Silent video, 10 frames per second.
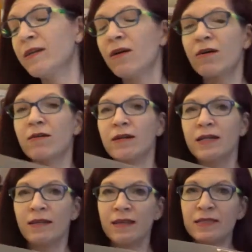
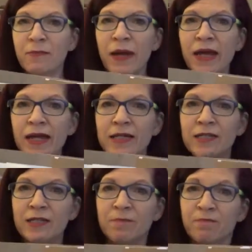on this
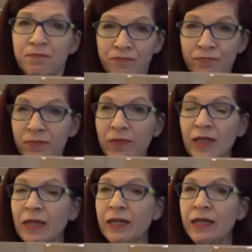page
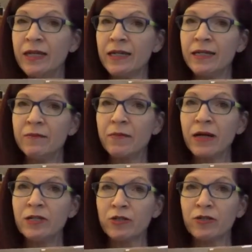in
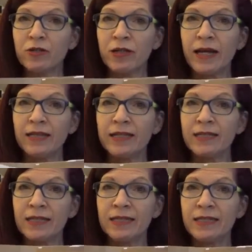my journal, and this
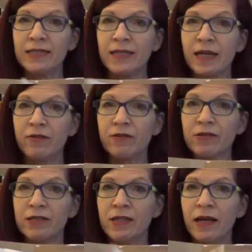is the other
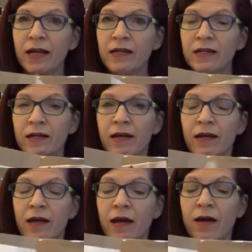side
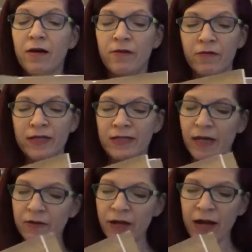of, it's the
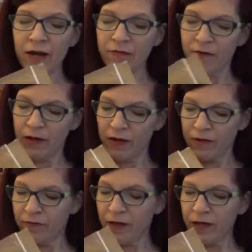other half
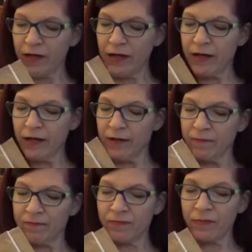of a
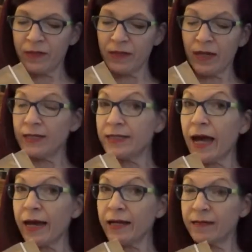
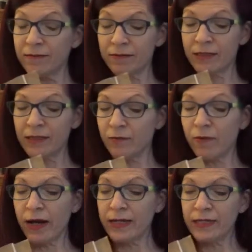sack, just a
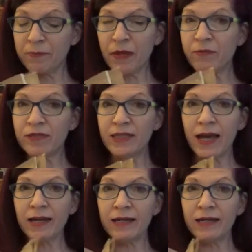white paper sack.